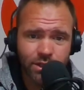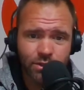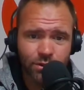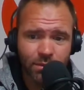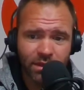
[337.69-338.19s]

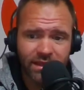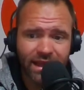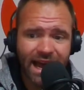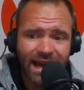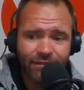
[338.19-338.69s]
soon to be
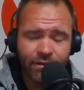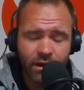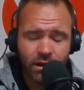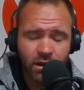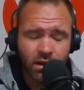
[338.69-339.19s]
live
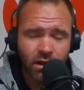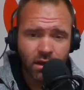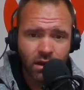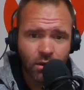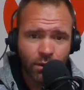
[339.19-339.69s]

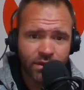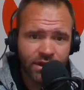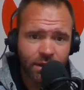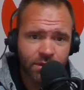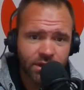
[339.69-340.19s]
with a
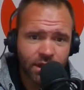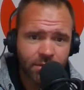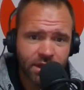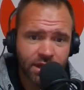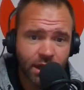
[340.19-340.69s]

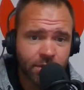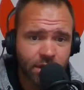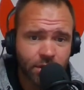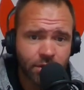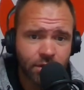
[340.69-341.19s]

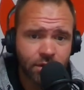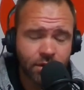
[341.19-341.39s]
www.